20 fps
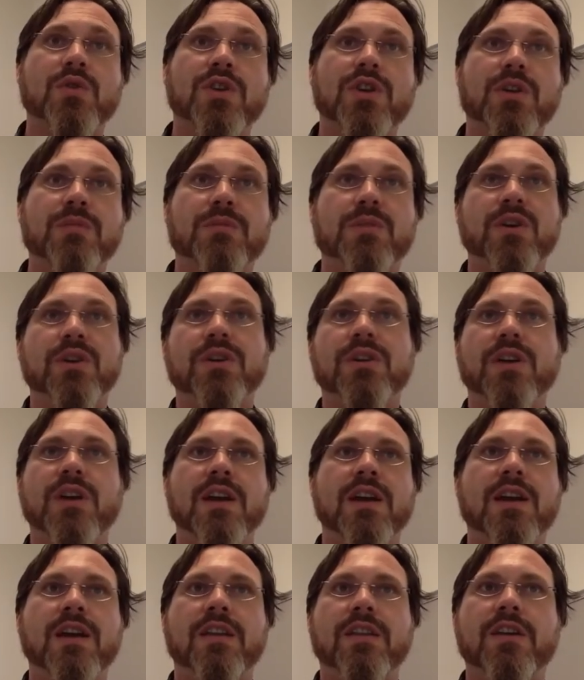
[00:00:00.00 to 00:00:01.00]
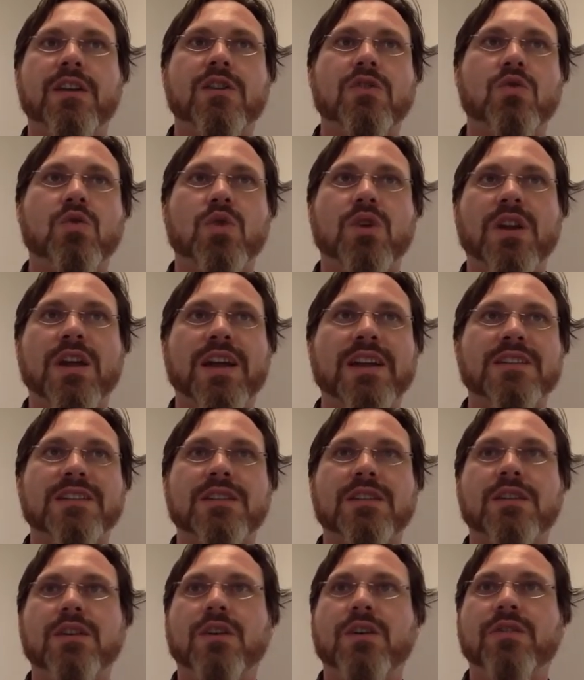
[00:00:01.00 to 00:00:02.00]
Kernebone, the
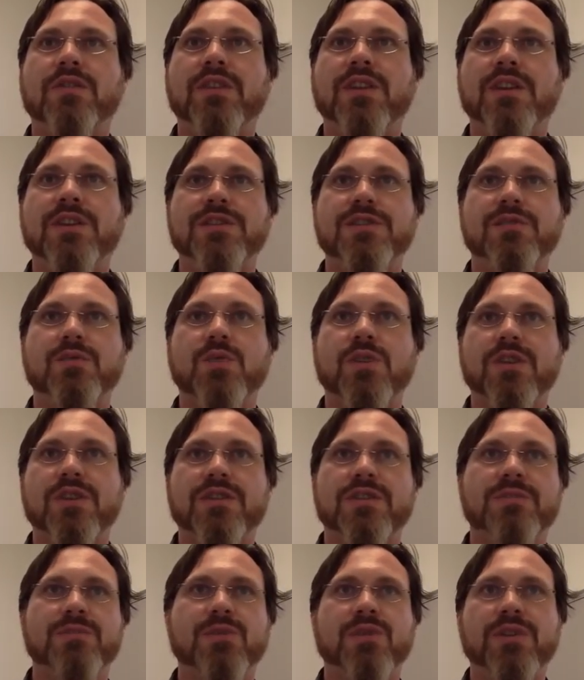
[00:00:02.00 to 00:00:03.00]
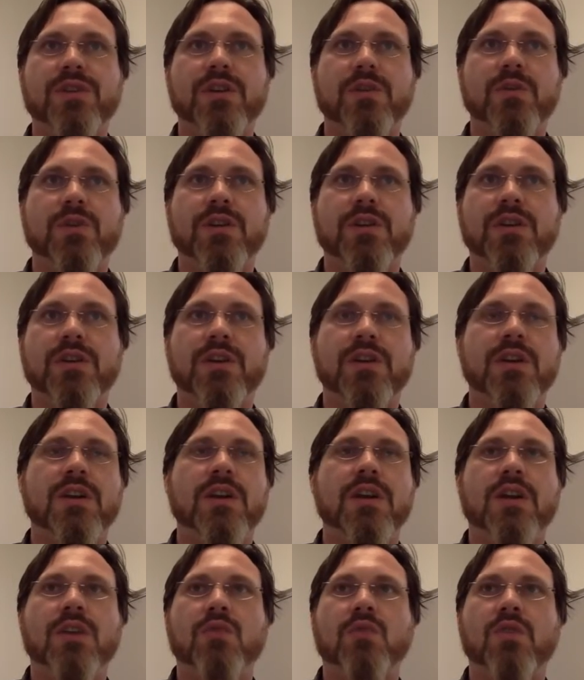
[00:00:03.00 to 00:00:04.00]
coordinator of the Injured Workers Sport Network.
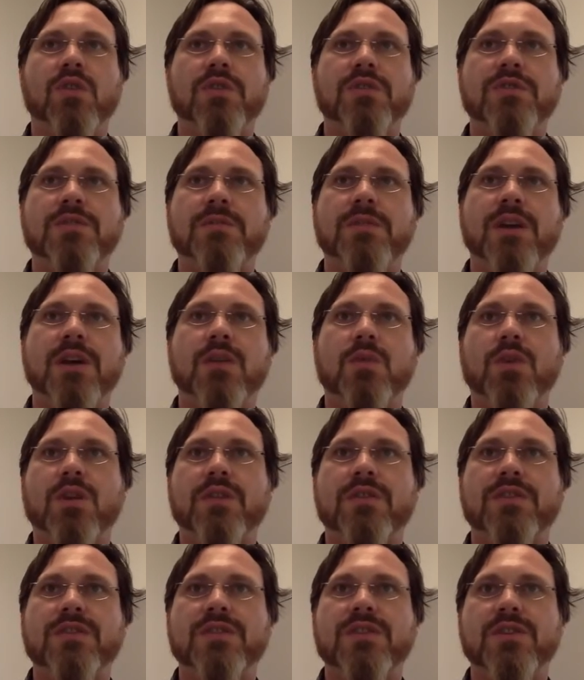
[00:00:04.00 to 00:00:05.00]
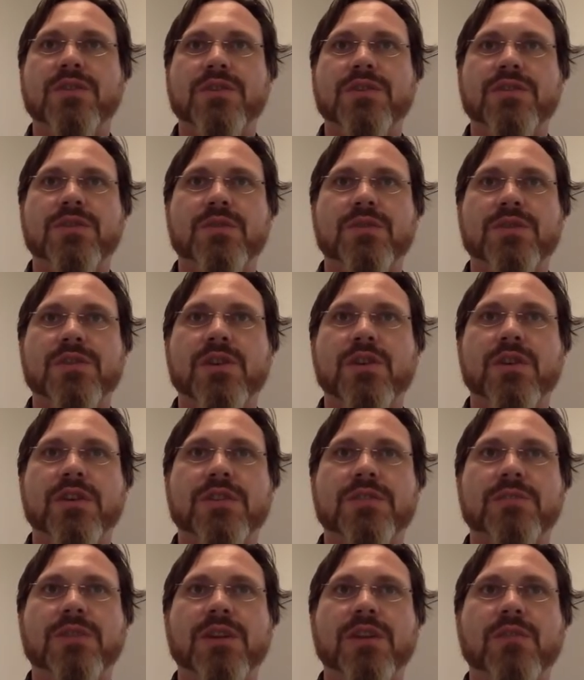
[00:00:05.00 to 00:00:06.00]
Welcome to part 1 of the series, in which I'll
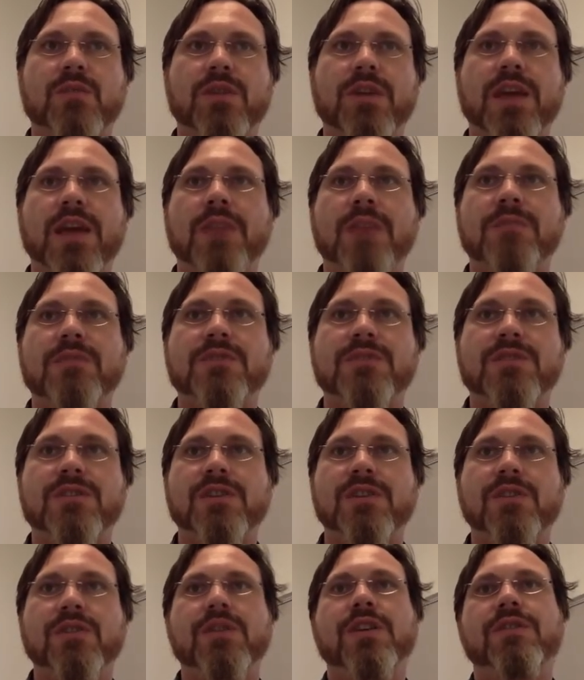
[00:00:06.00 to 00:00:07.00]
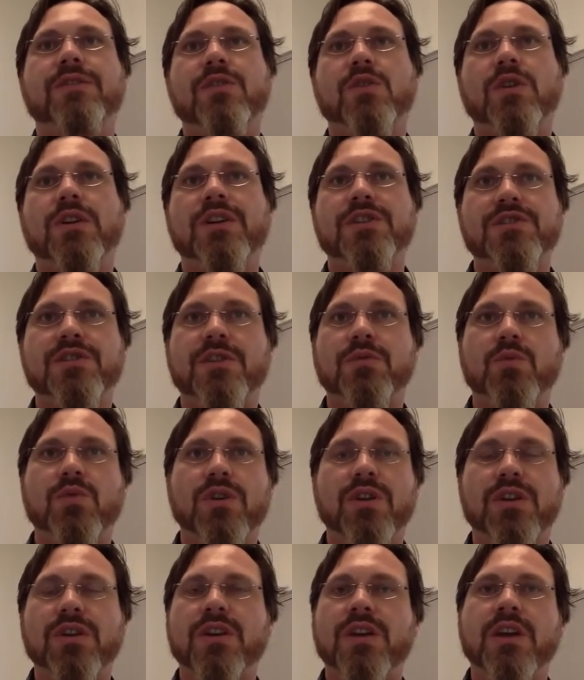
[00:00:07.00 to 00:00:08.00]
explain what happens to you if you are injured at
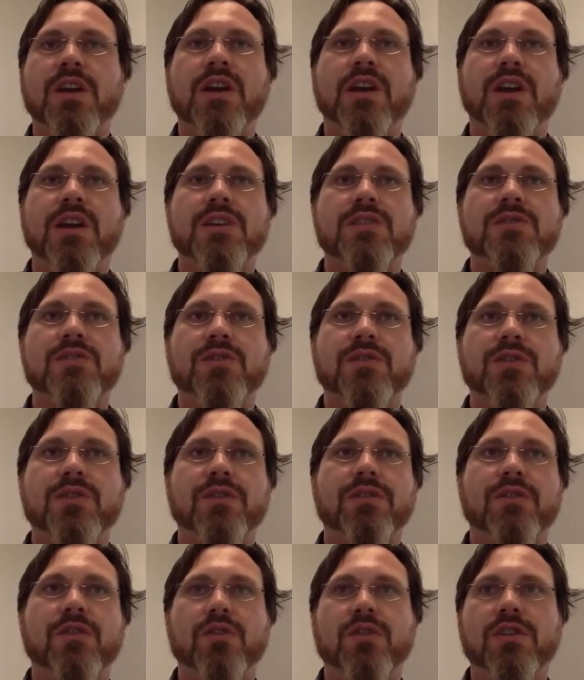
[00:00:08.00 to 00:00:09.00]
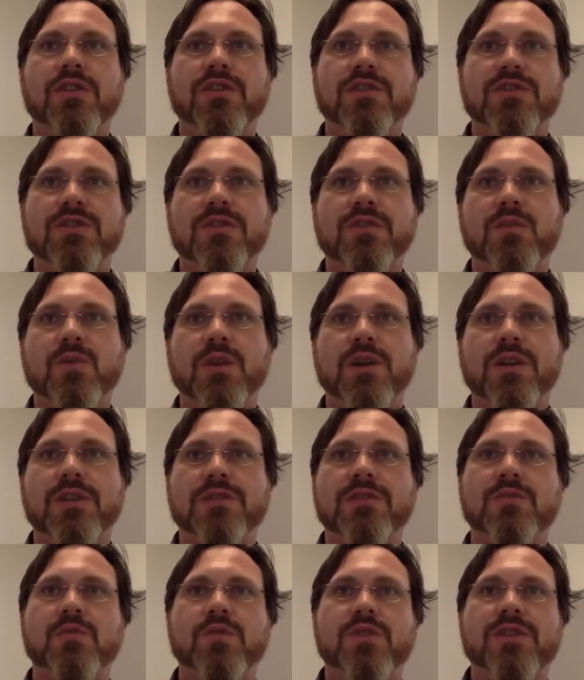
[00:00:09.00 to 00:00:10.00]
work and talk you through the New South
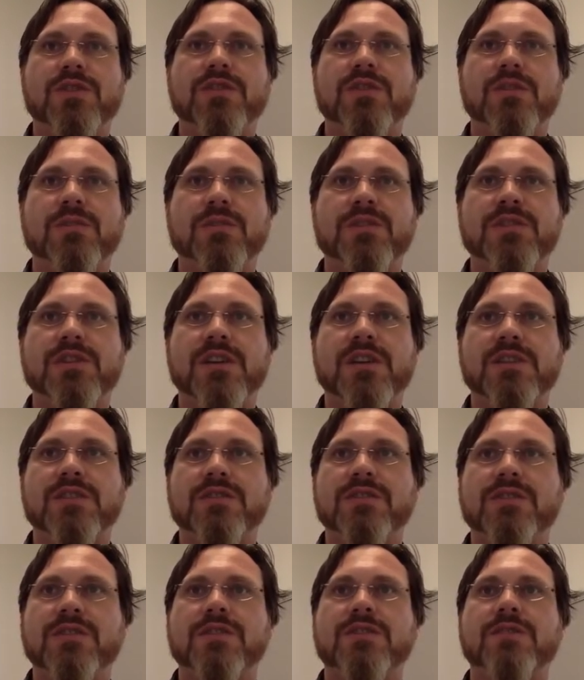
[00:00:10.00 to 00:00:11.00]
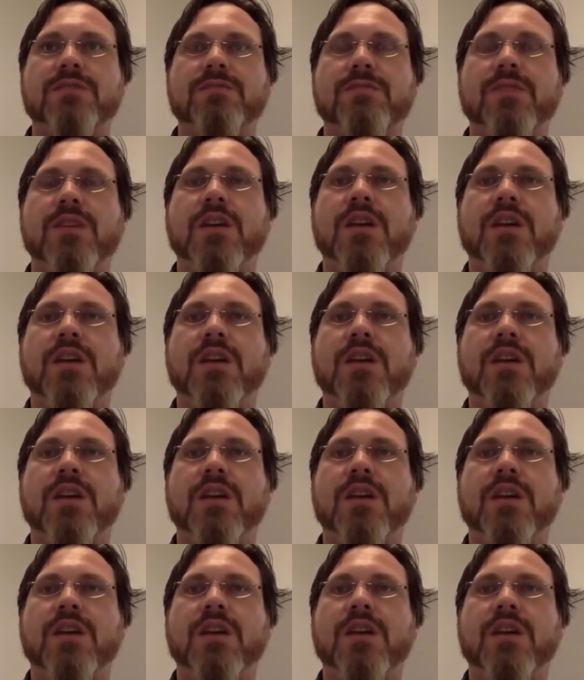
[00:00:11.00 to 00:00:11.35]
Wales Workers' Compensation System.